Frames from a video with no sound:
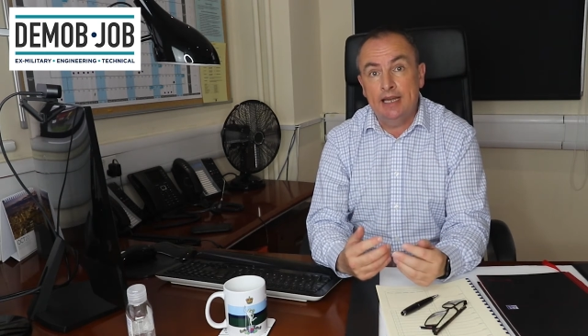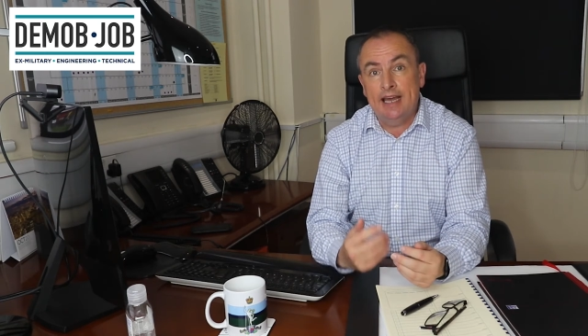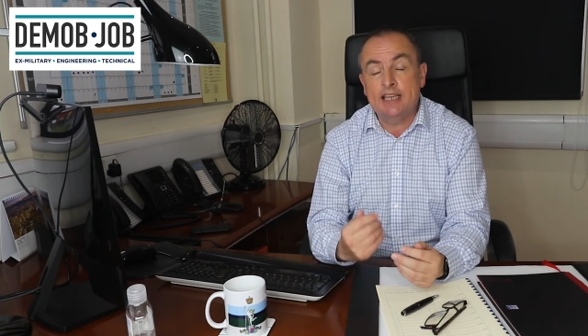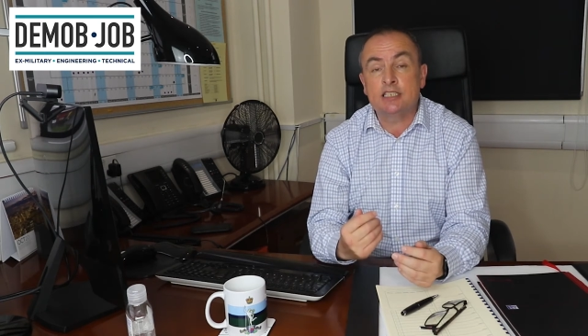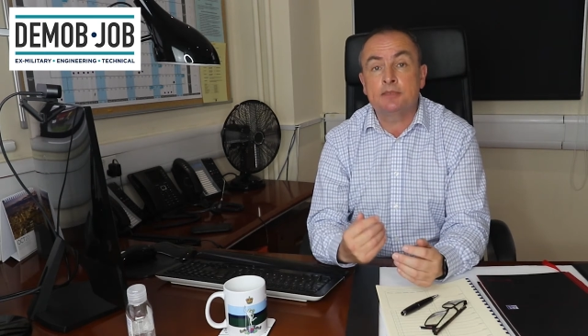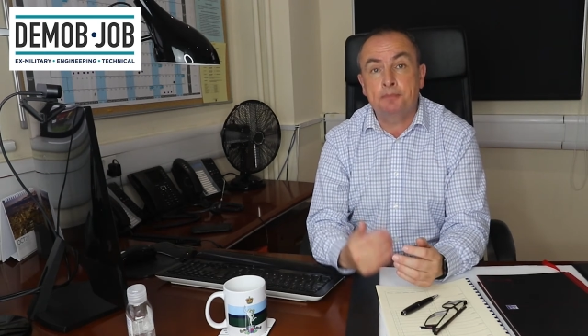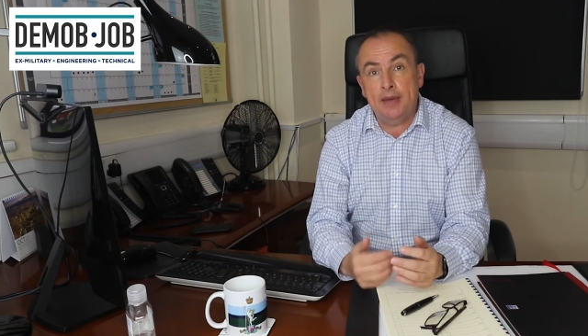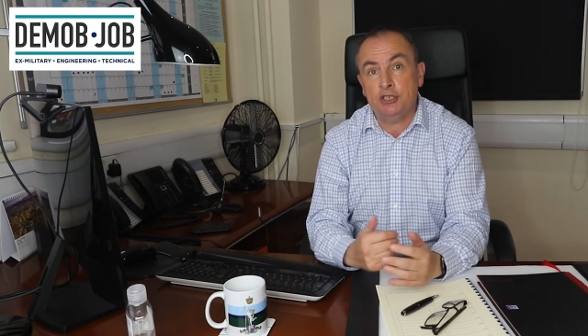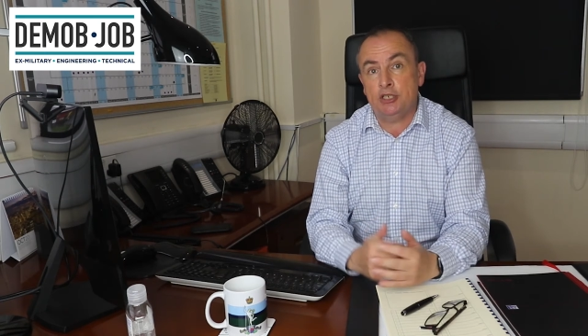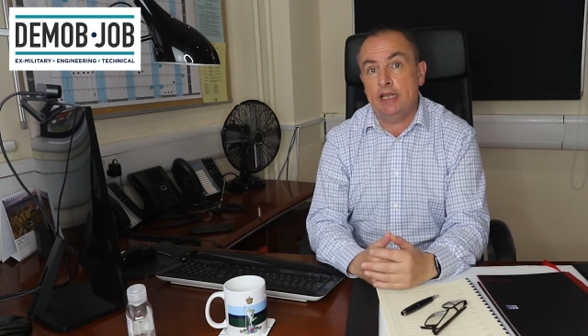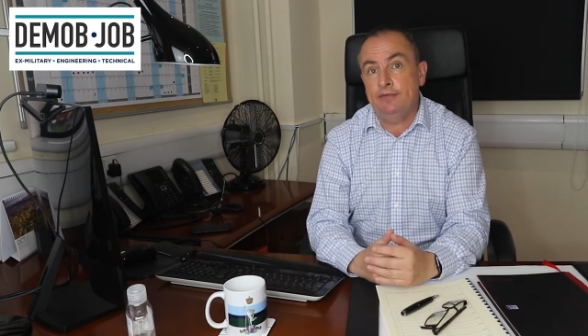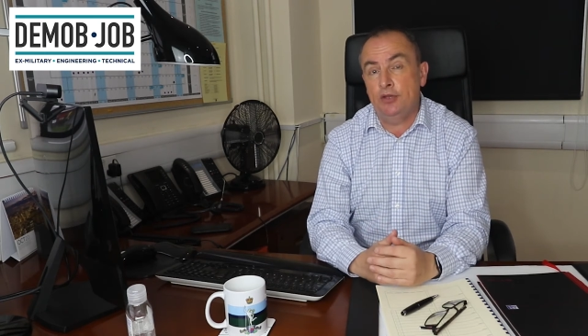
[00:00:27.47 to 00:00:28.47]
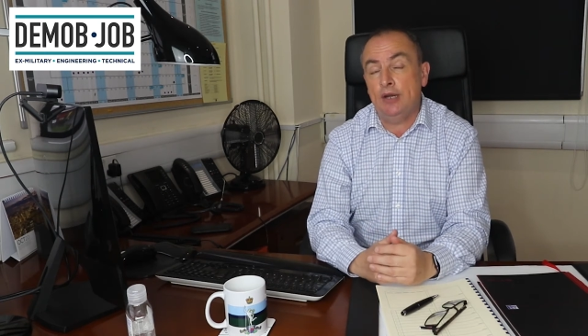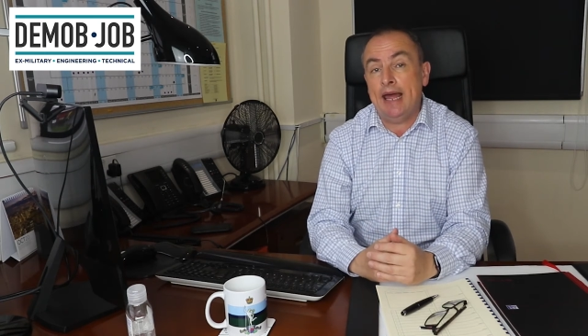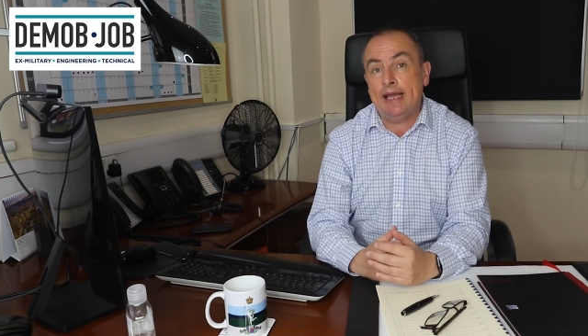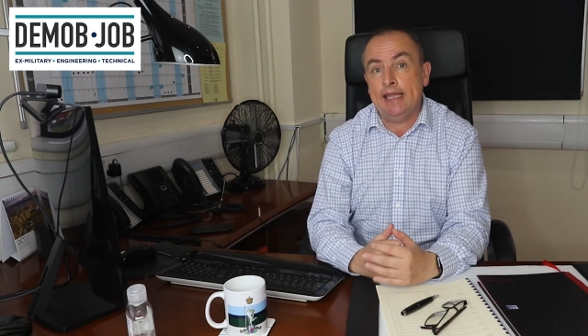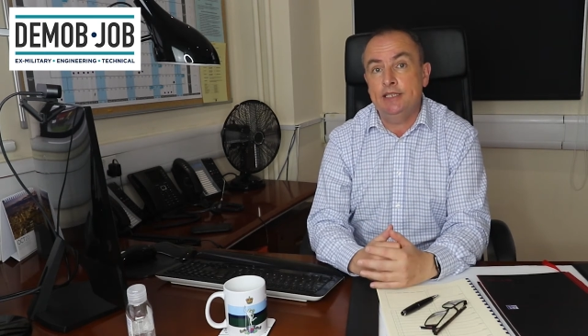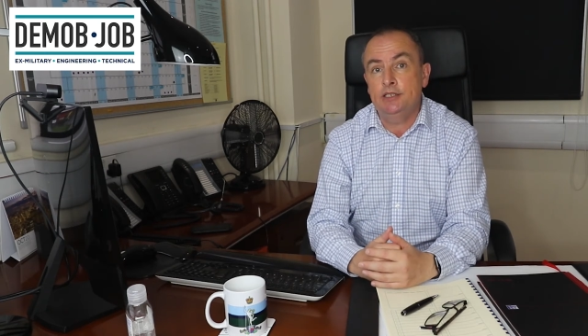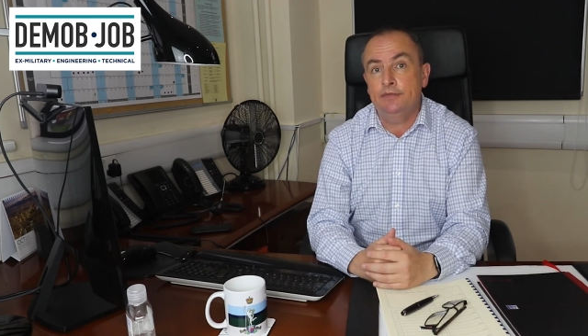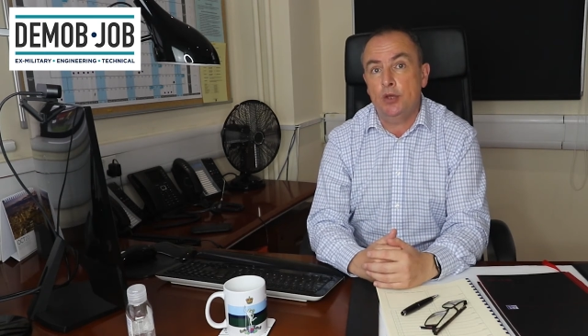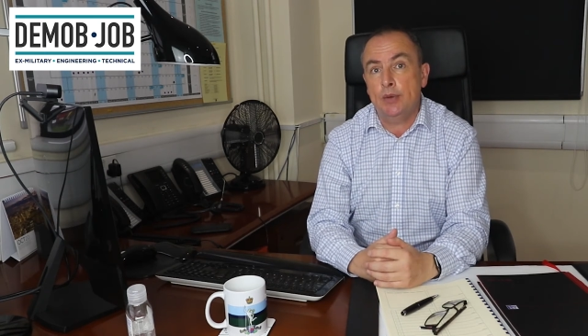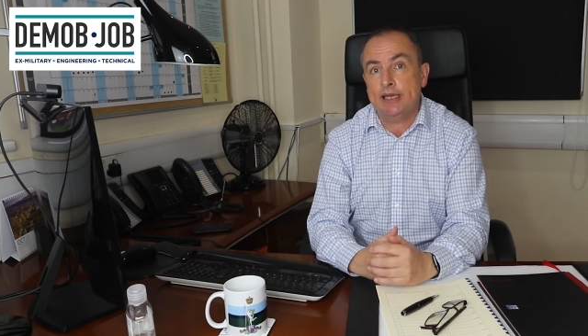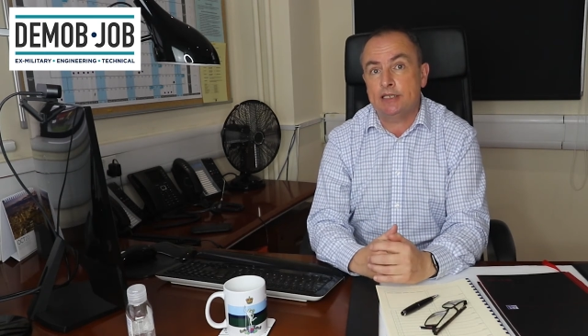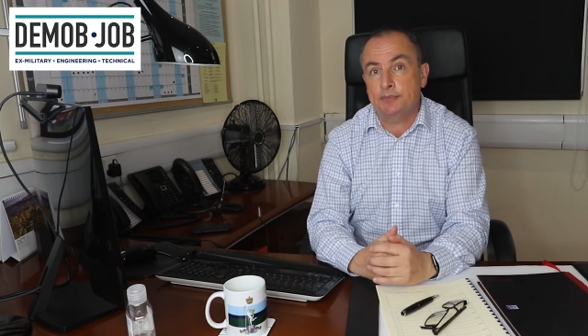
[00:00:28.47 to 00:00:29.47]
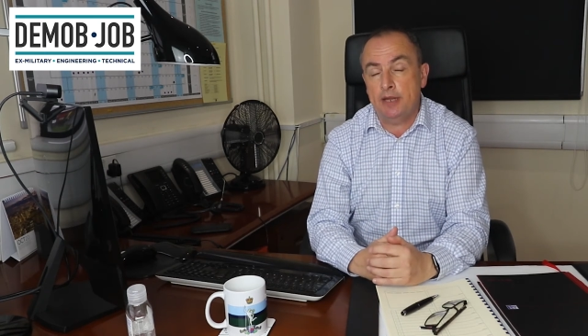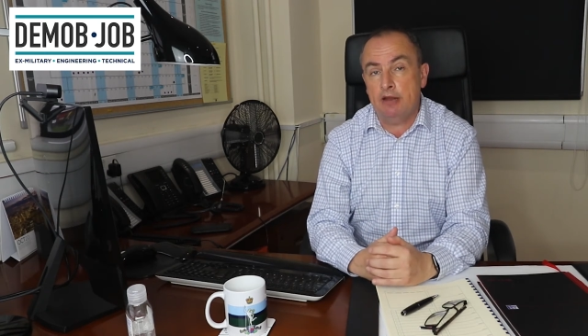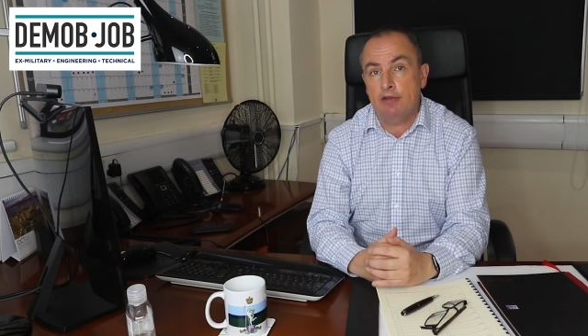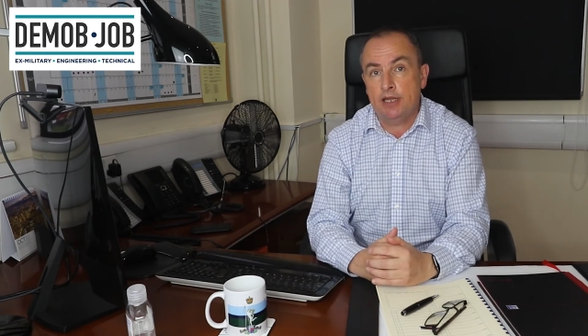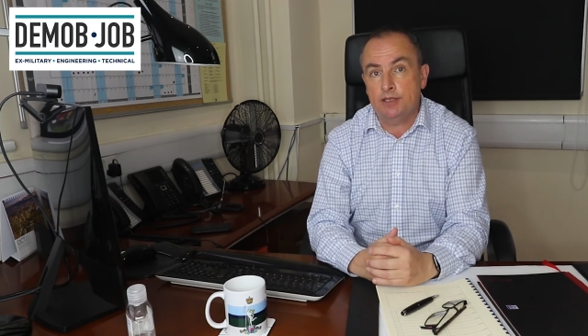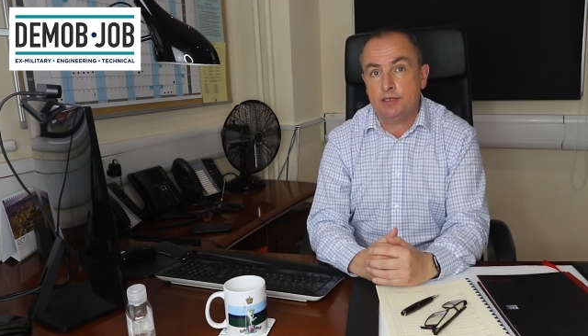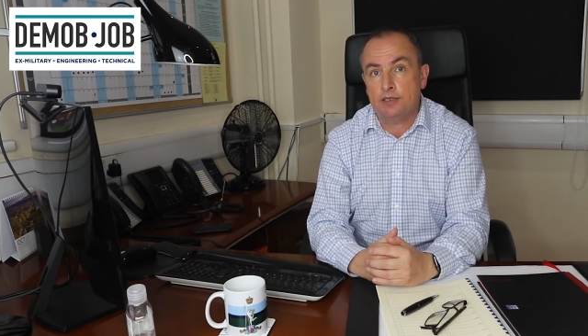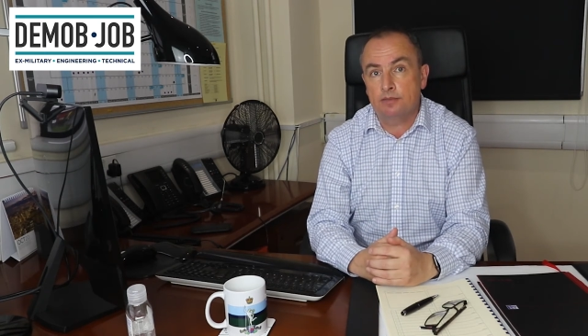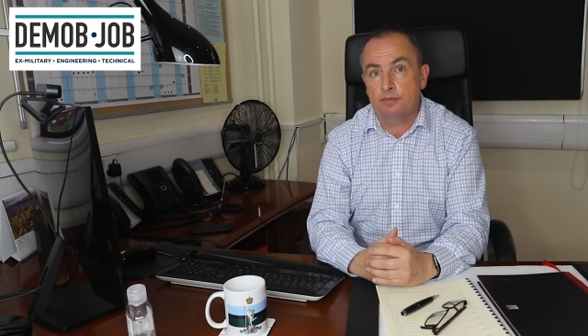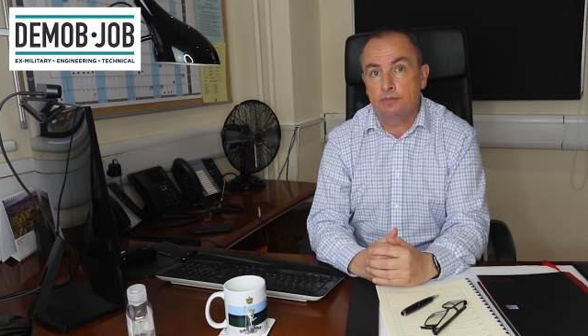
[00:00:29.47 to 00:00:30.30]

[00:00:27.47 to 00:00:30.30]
especially if you lack interview experience.